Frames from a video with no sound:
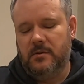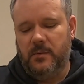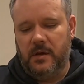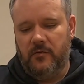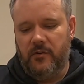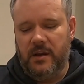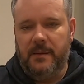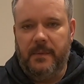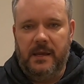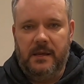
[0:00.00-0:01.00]
we can really
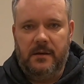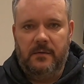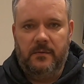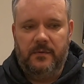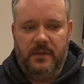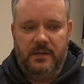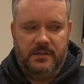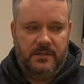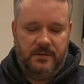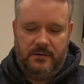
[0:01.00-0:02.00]
make with
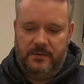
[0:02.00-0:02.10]
this